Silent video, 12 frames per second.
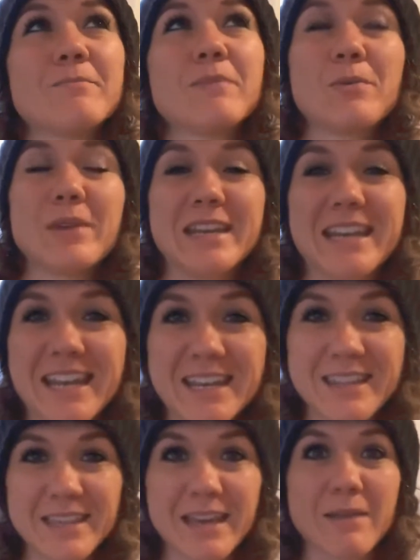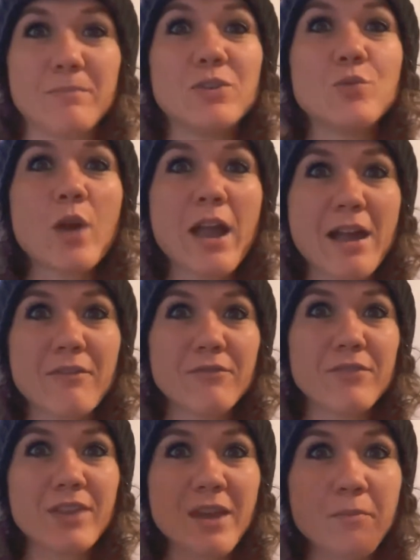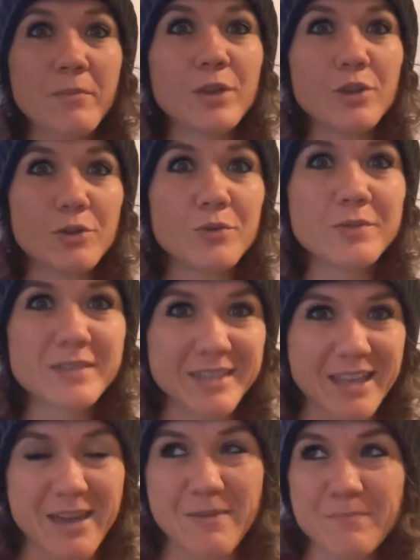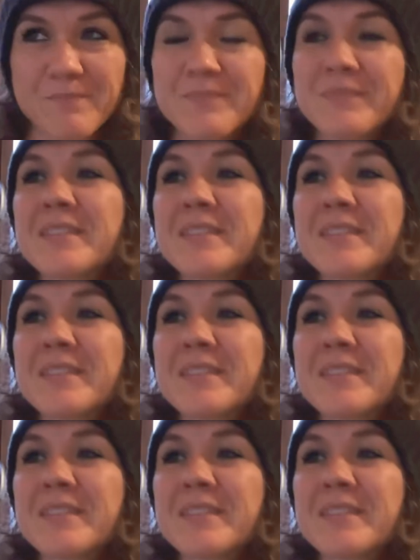but we need them. You have them, use them.